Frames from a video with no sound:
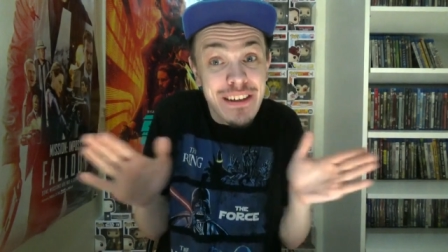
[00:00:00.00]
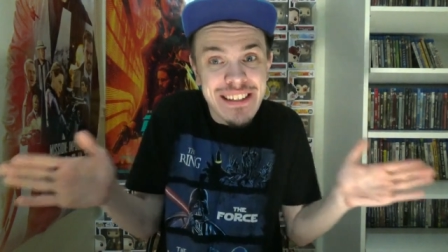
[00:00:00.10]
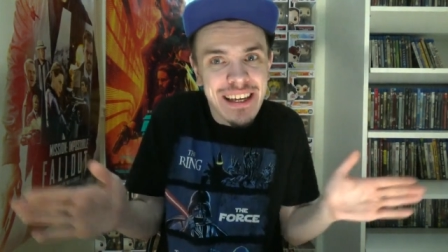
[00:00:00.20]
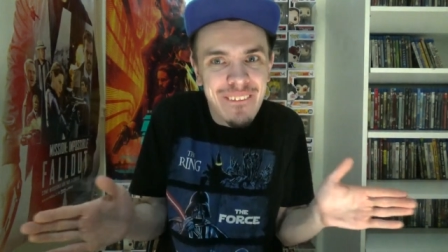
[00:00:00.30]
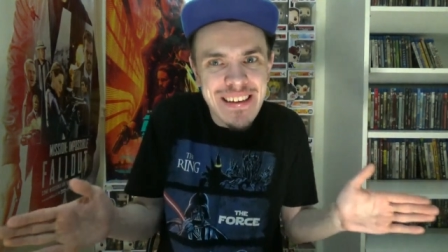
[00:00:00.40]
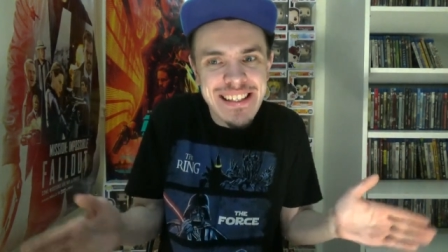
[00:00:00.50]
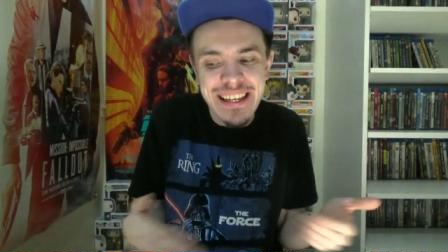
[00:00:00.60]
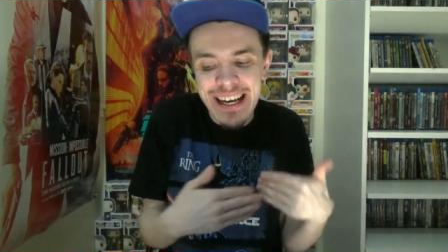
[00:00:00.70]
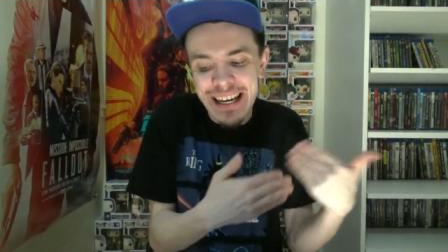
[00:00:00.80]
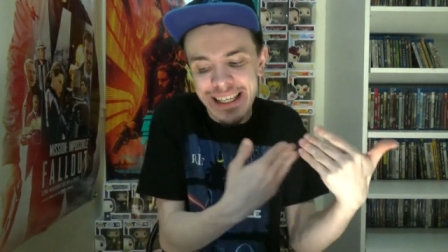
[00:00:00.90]
who doesn't like
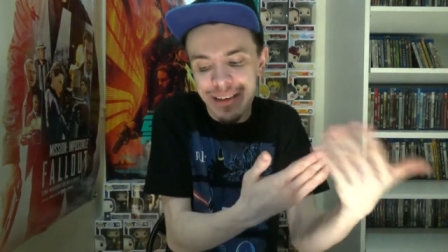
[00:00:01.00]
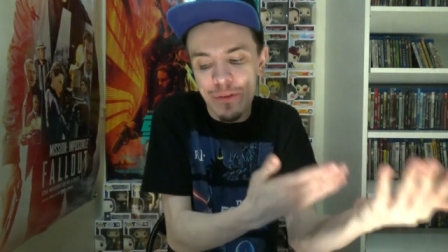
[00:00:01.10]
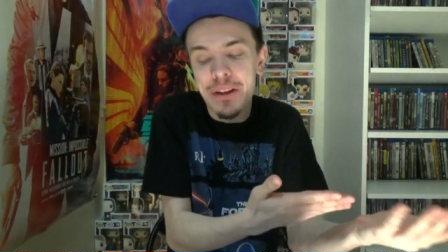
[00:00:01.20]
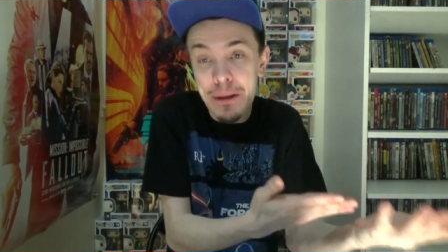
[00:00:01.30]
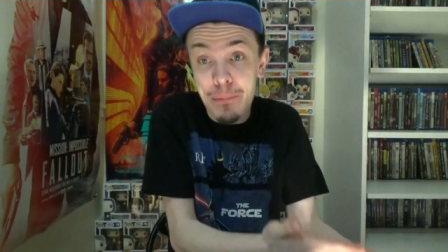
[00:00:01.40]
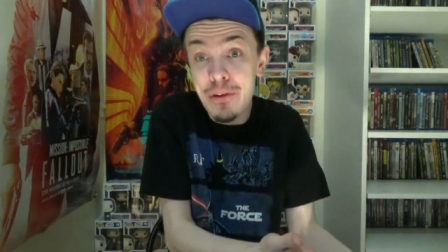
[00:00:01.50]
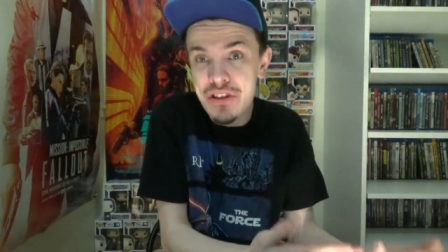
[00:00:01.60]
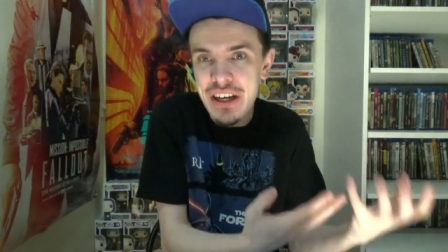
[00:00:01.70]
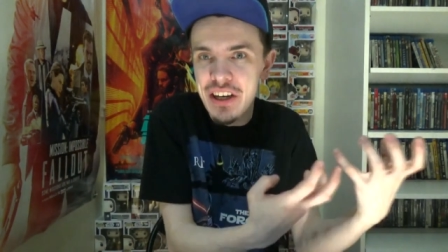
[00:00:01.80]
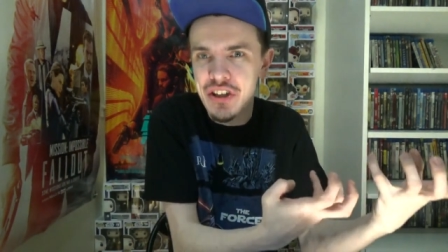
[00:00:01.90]
wrestling, I can really
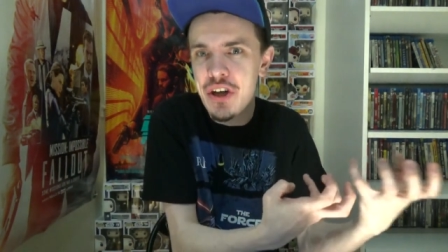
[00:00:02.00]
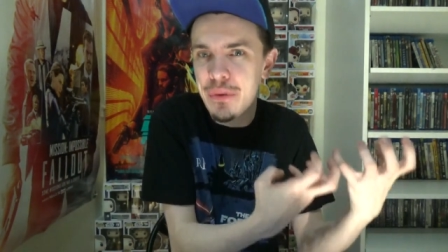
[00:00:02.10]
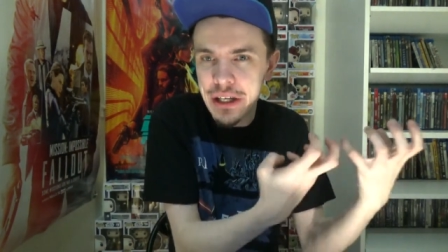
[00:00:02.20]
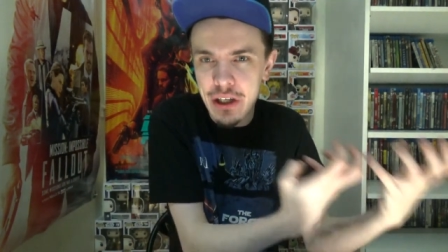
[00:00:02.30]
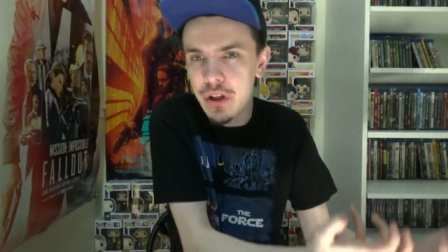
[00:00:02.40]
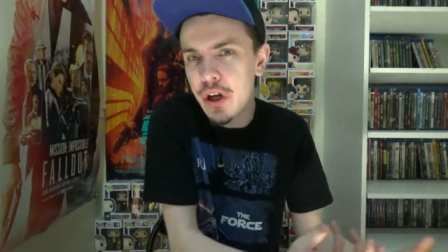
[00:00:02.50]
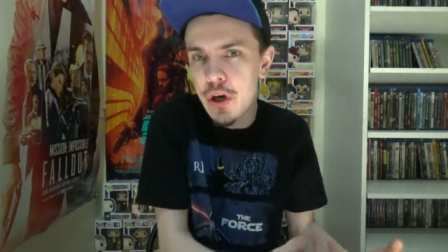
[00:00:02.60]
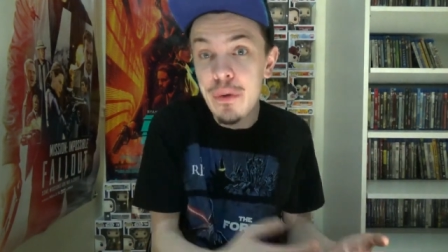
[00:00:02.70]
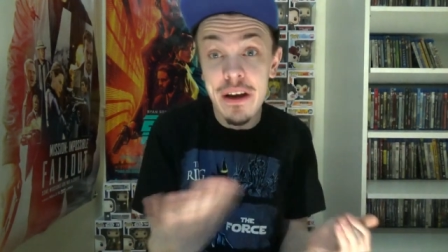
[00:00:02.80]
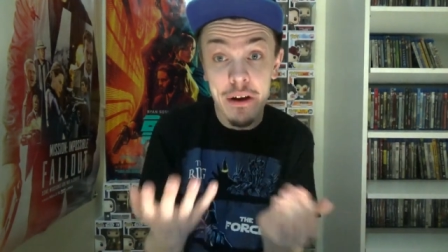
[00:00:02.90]
appreciate a show like
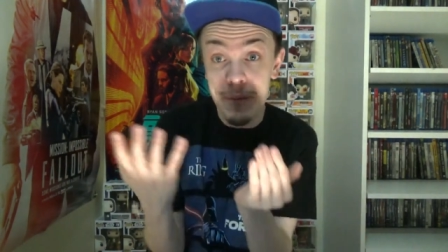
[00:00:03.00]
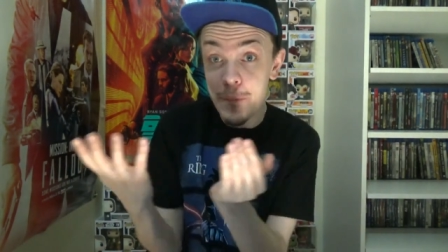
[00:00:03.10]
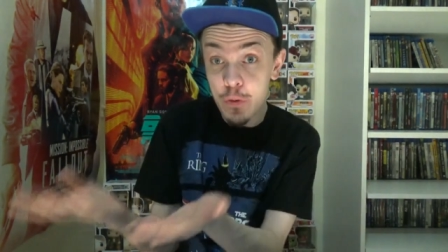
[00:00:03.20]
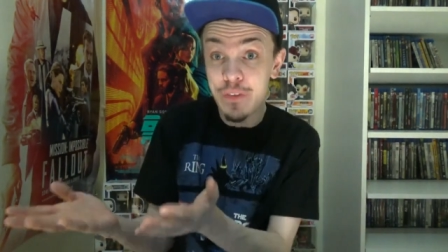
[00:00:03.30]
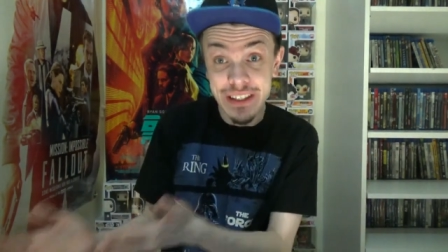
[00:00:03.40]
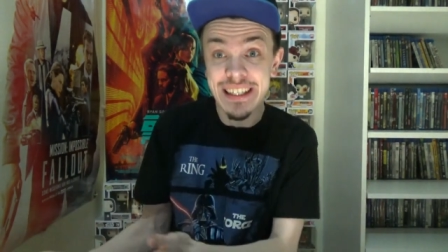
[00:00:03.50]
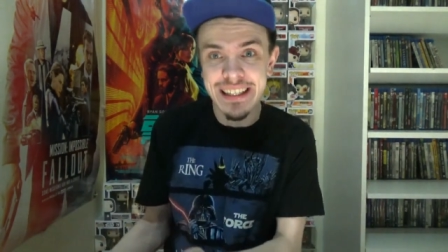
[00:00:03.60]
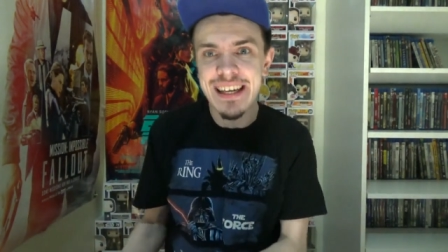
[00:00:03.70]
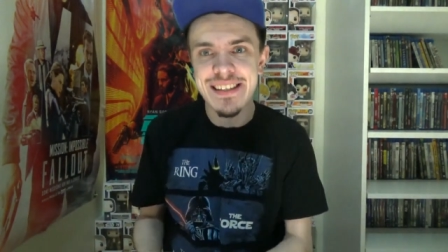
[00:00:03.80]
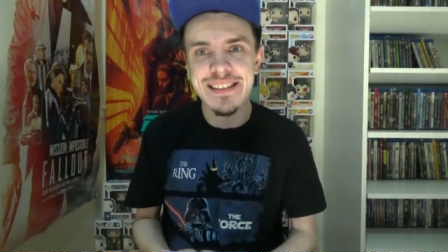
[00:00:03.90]
Glow in a movie like
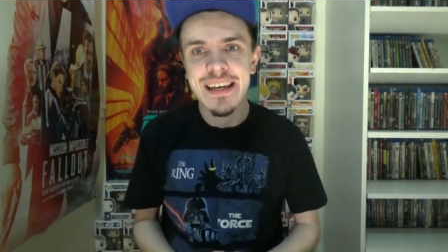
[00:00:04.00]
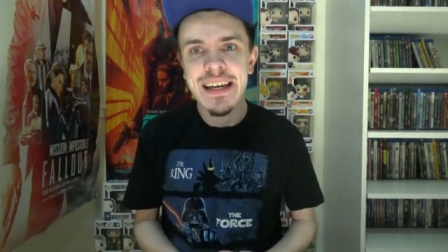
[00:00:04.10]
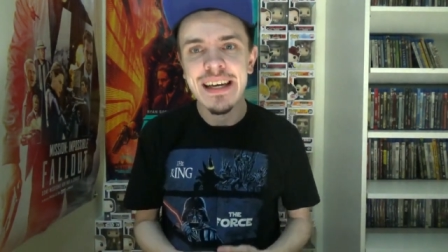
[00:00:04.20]
this,